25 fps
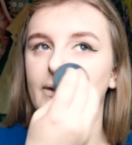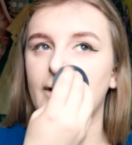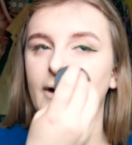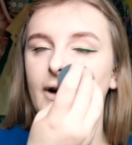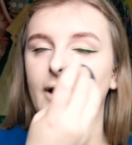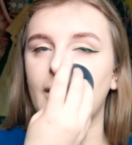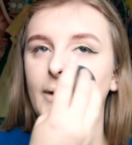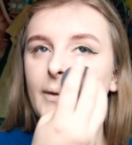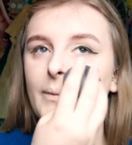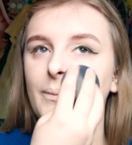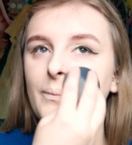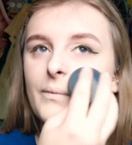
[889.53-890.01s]

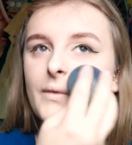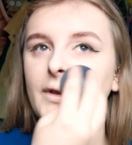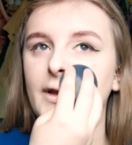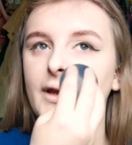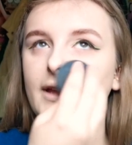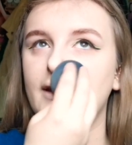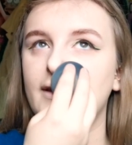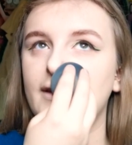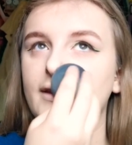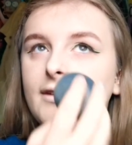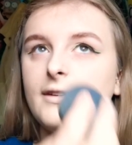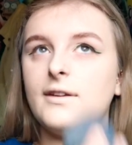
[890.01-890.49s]

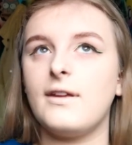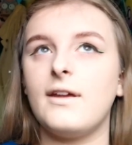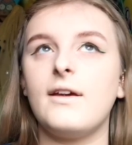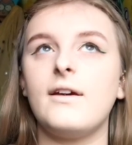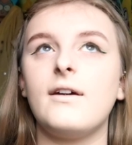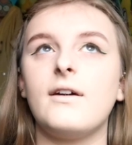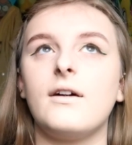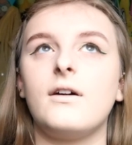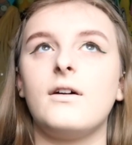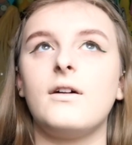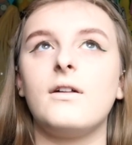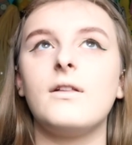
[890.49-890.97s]

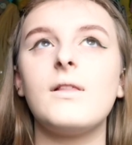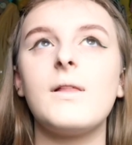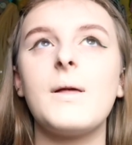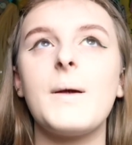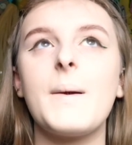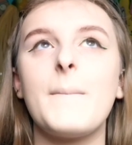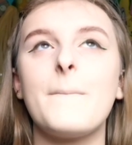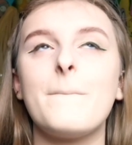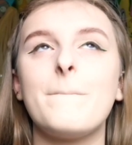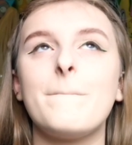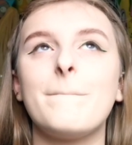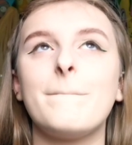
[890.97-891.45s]
Until
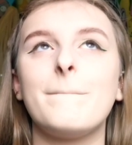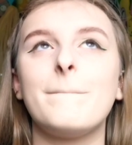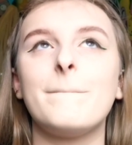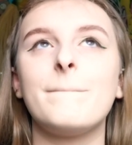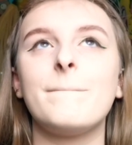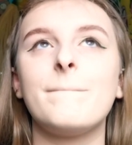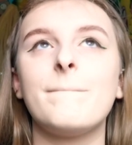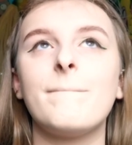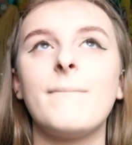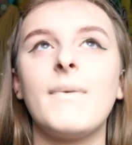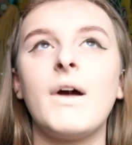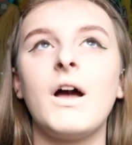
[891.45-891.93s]

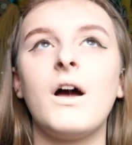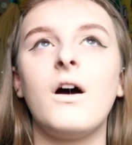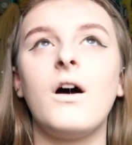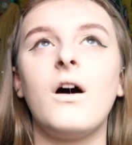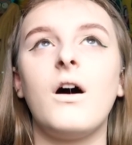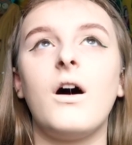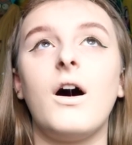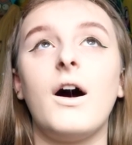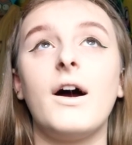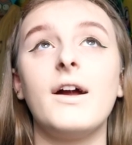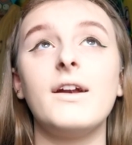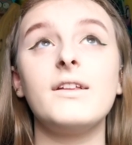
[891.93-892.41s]

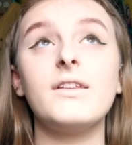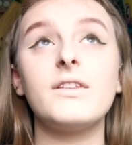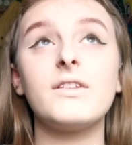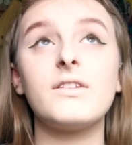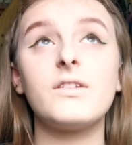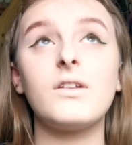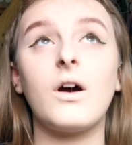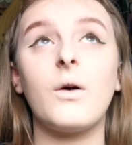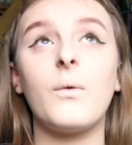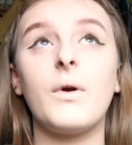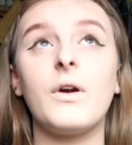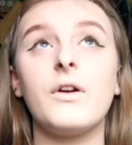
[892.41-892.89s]
I didn't
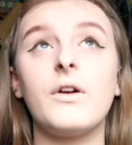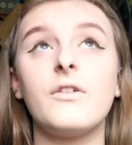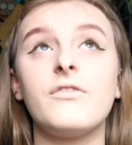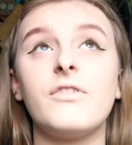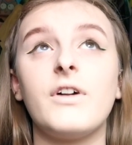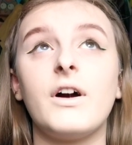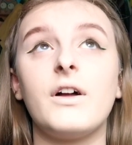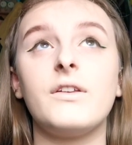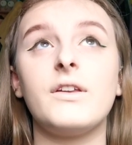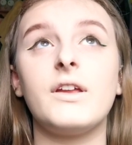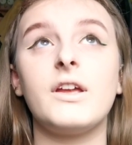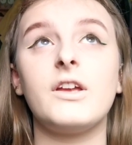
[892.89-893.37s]
start wearing
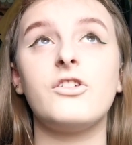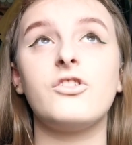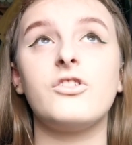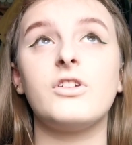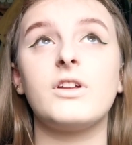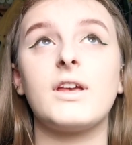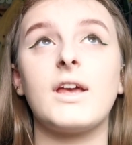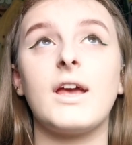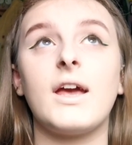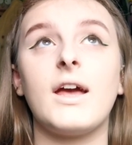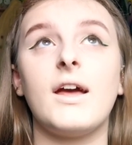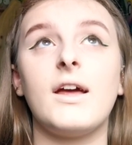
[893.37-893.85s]

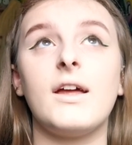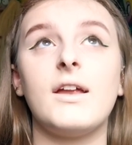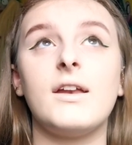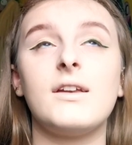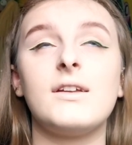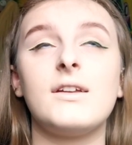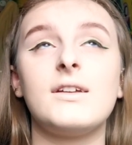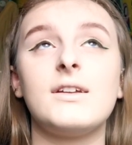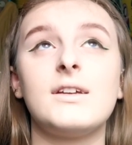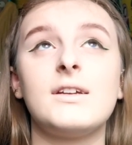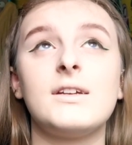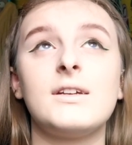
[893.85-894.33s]
foundation
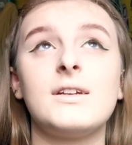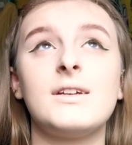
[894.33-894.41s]
again